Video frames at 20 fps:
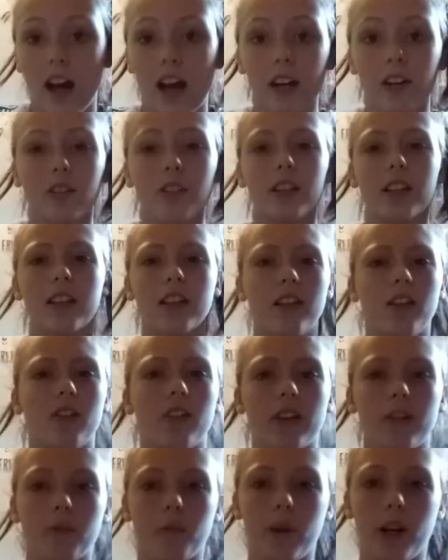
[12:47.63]
I don't really
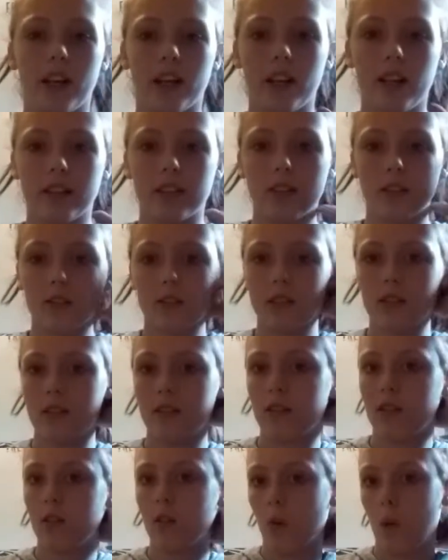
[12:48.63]
know why I like those
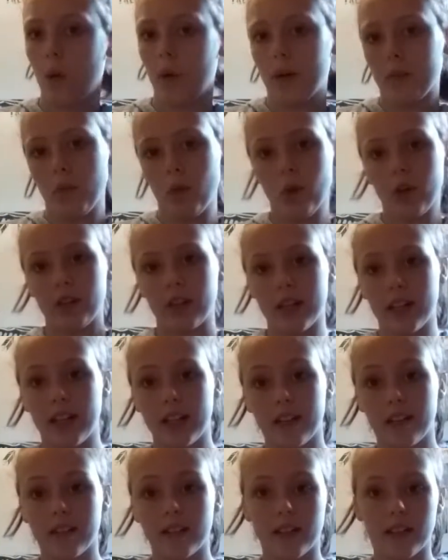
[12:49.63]
way more than
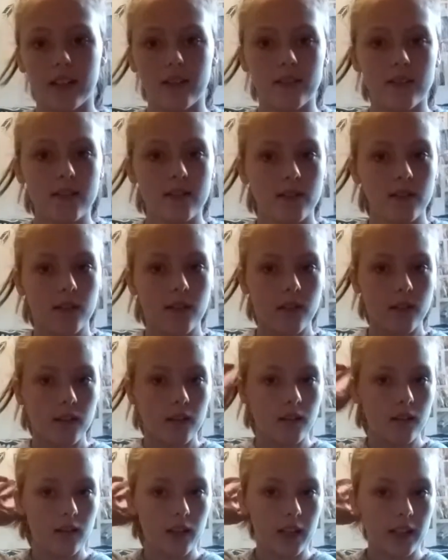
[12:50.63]
anything else.
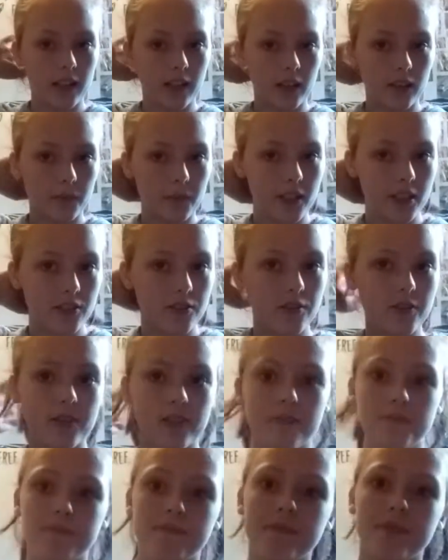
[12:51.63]
Any other
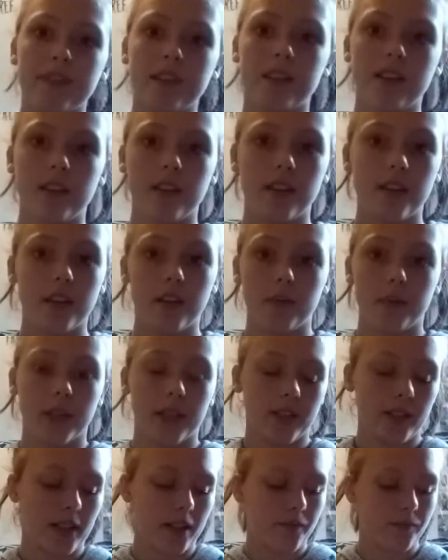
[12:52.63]
pencils.
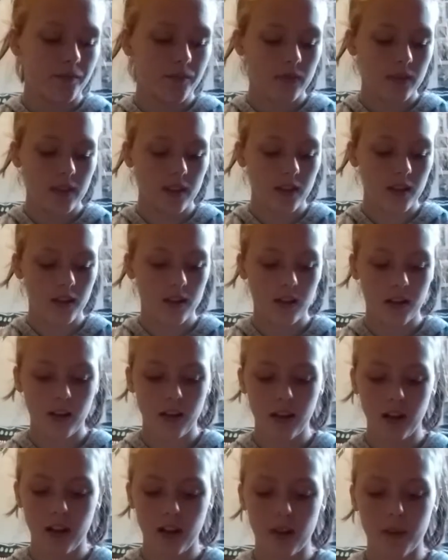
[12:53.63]
But yeah.
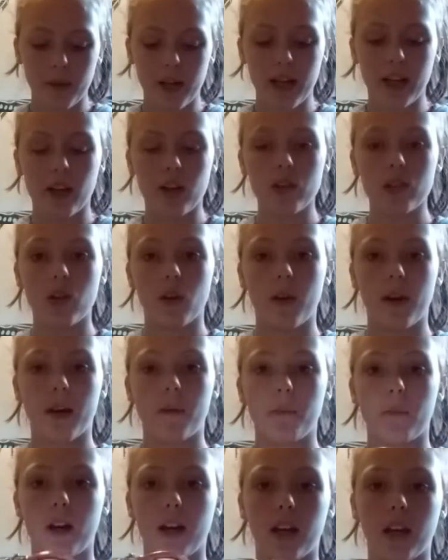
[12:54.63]
Um, I also
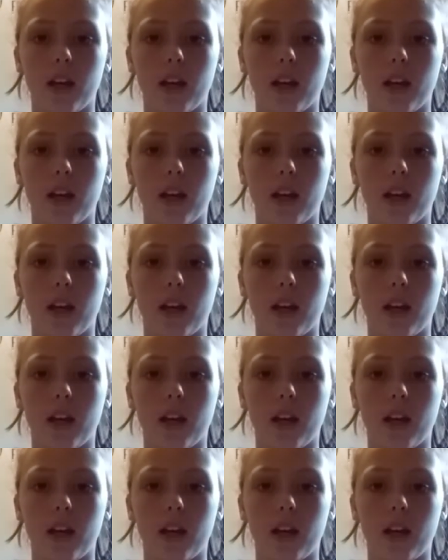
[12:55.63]
have my